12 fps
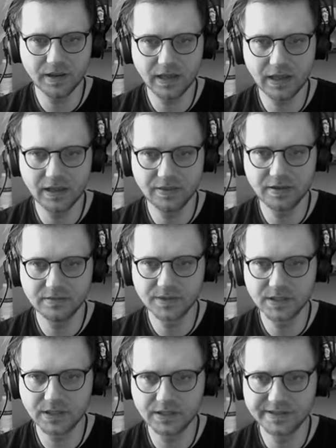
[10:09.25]
and
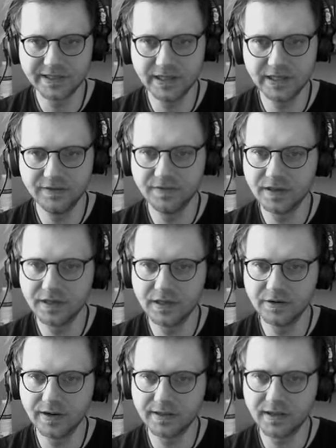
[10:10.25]
something is leaving here
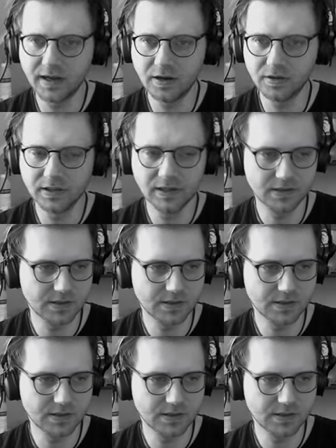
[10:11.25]
at the outlet.